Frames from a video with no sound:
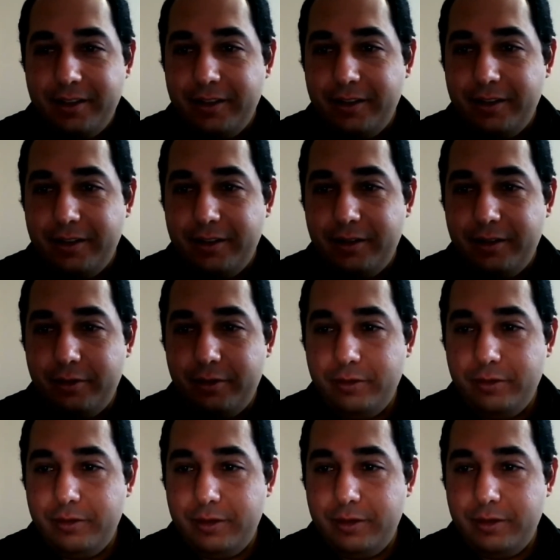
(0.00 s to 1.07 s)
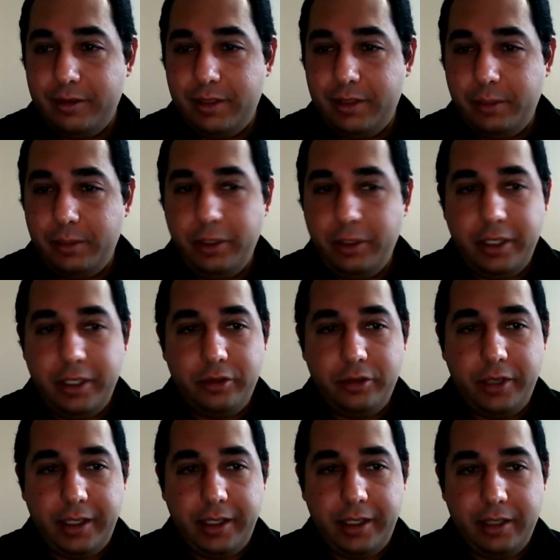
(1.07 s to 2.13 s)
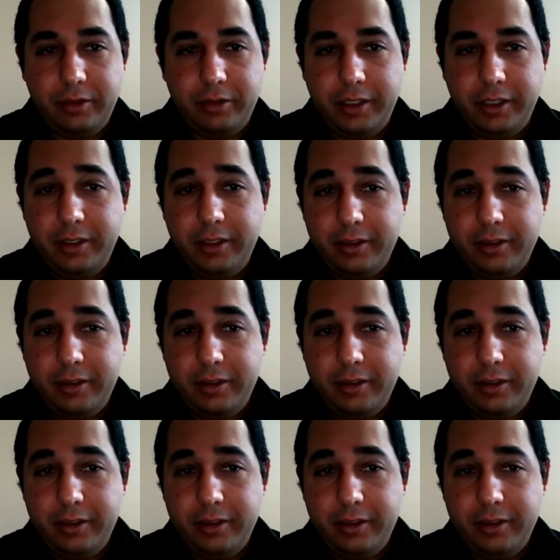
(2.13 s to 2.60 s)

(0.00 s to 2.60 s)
So double entry accounting.